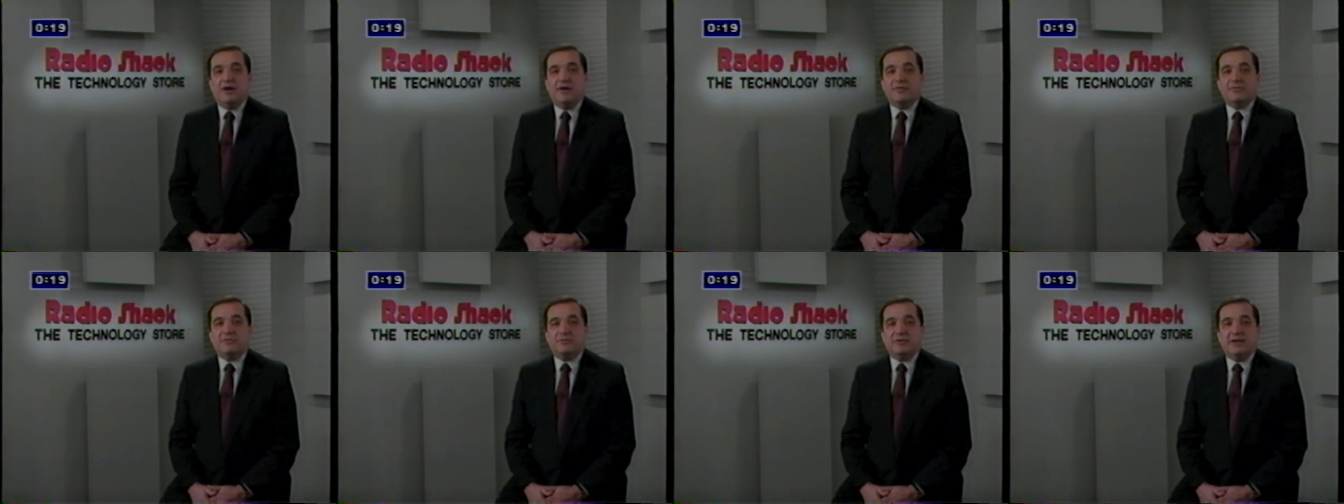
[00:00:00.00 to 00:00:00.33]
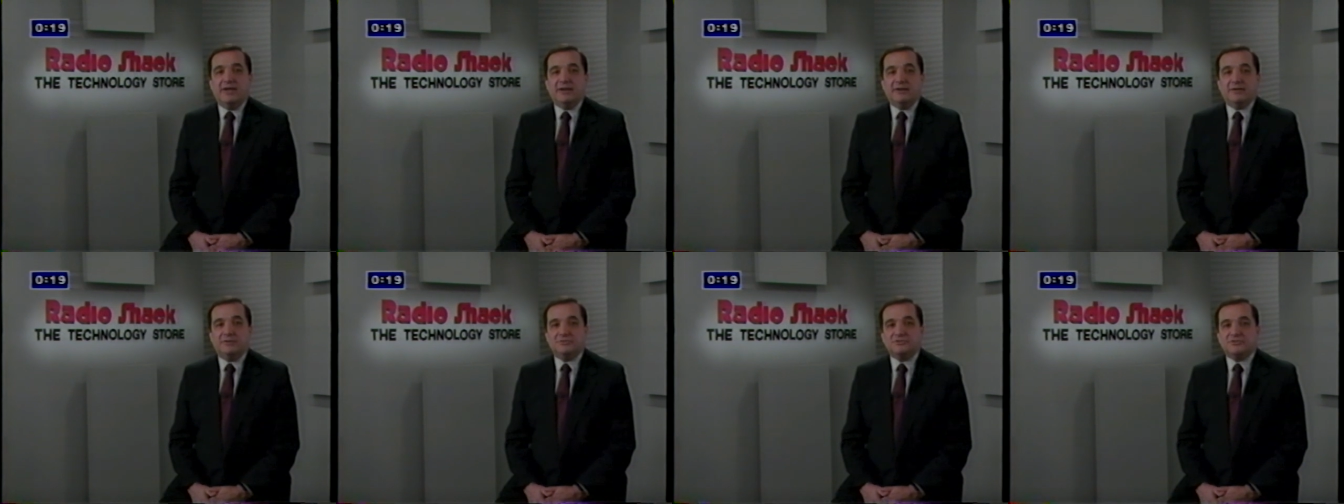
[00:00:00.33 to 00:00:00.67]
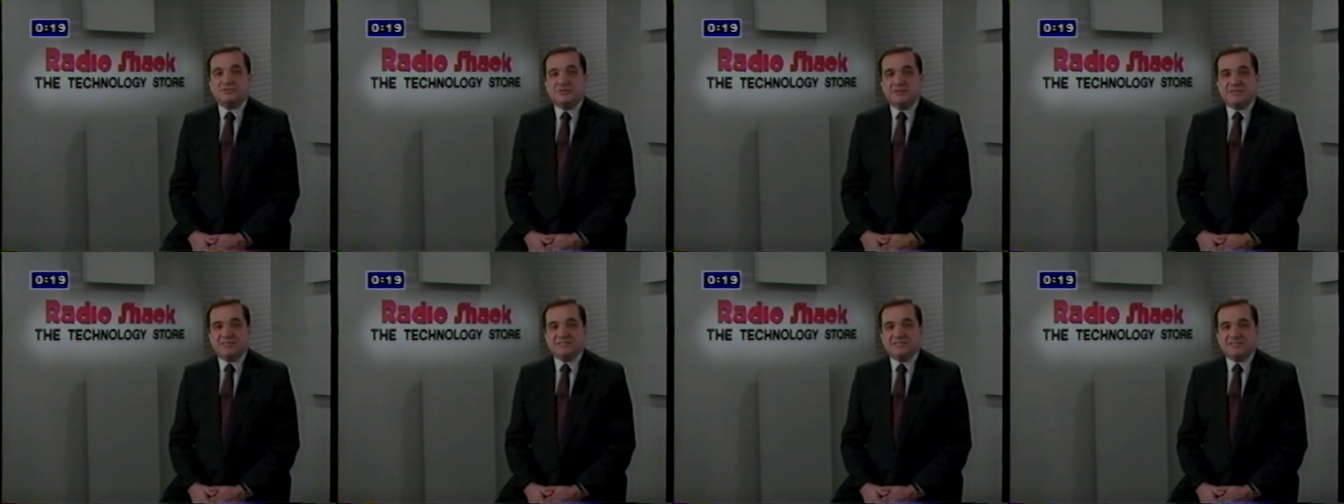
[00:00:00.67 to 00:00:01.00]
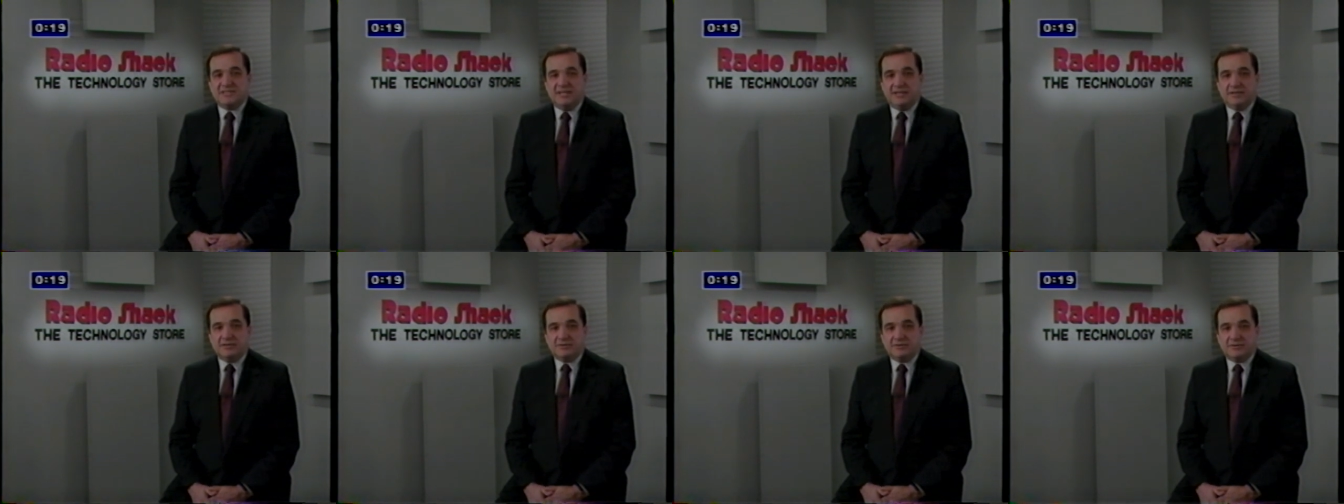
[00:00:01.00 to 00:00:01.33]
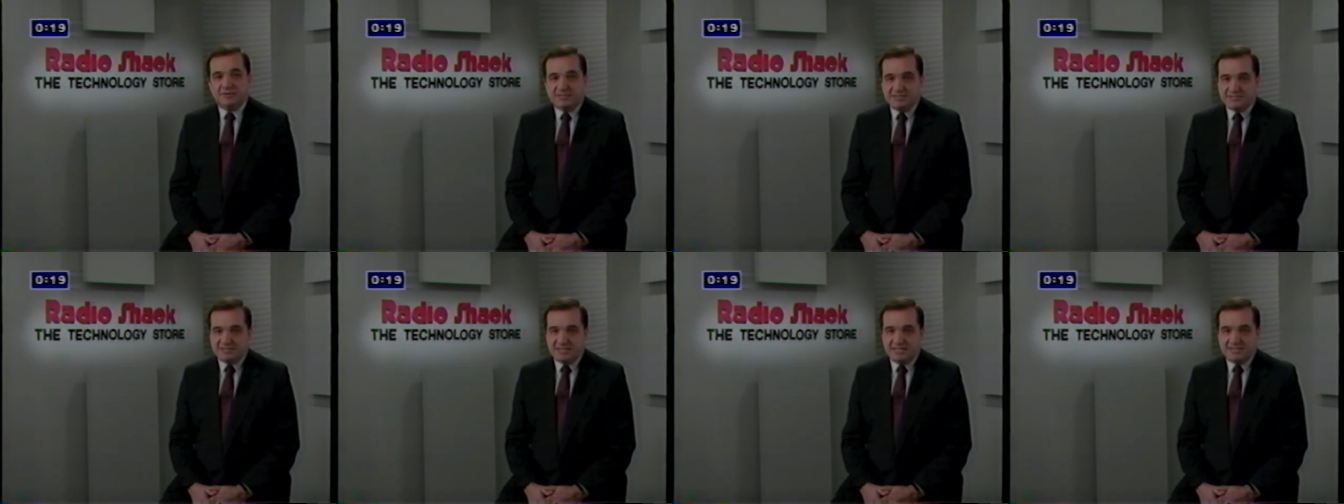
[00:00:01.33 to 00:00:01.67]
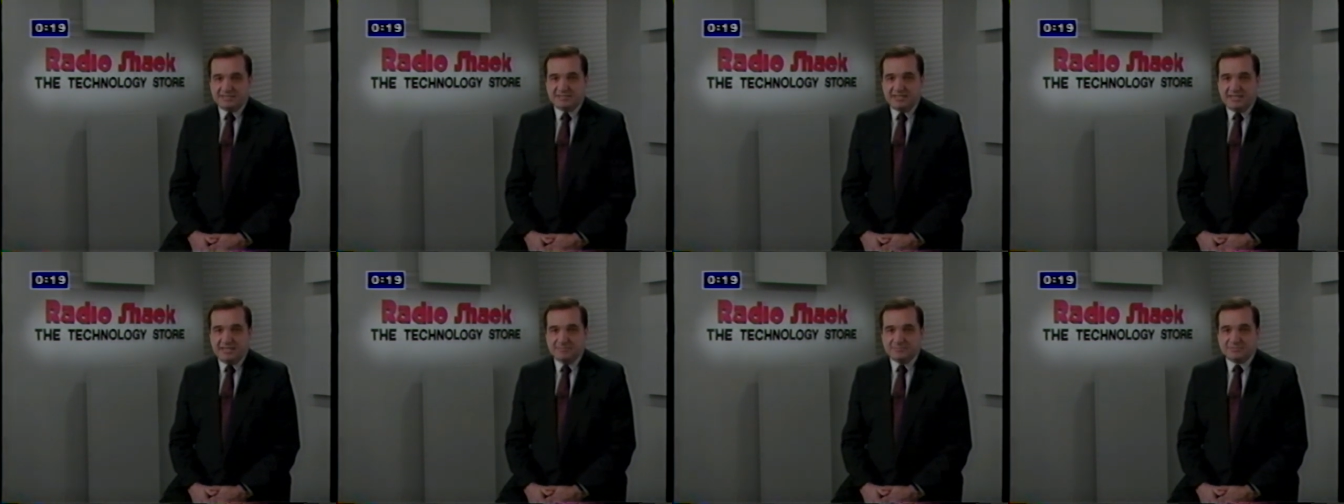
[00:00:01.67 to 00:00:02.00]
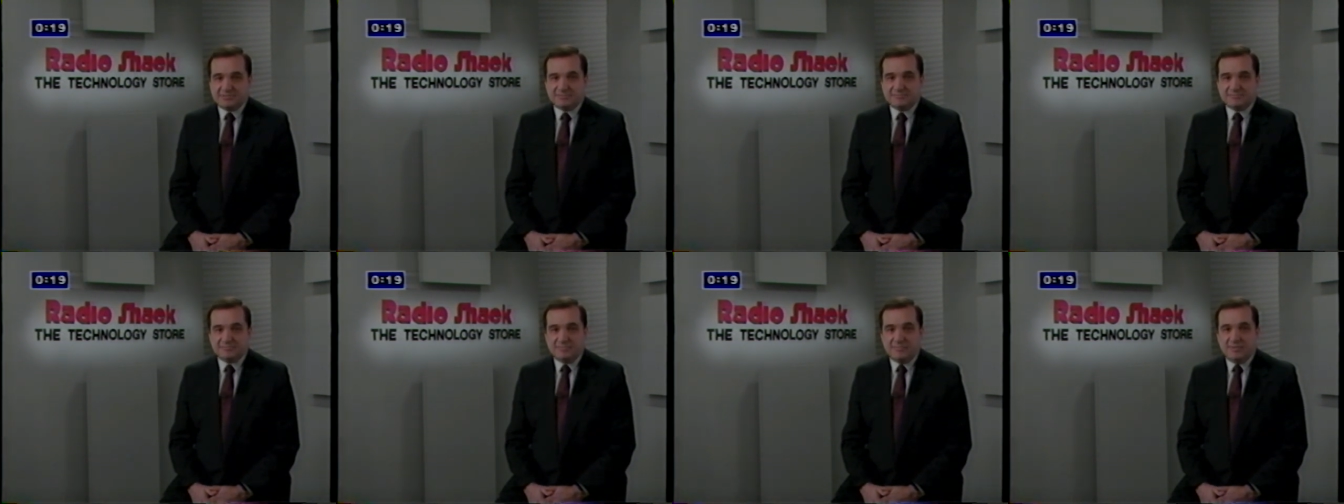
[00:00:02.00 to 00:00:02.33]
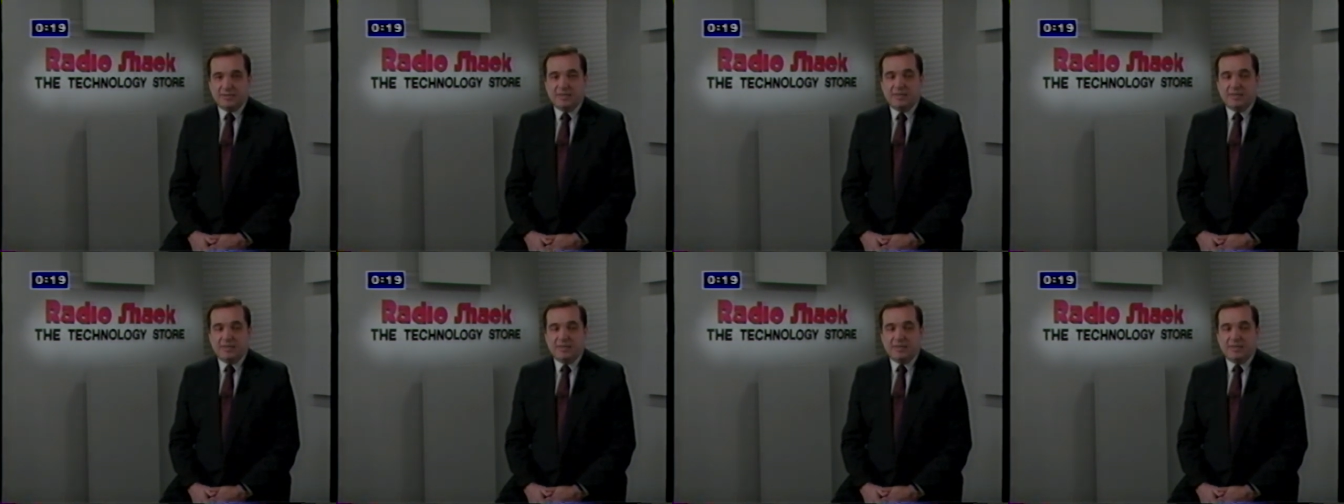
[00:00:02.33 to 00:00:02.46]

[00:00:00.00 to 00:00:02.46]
Other add-ons to this sale are cassette tapes.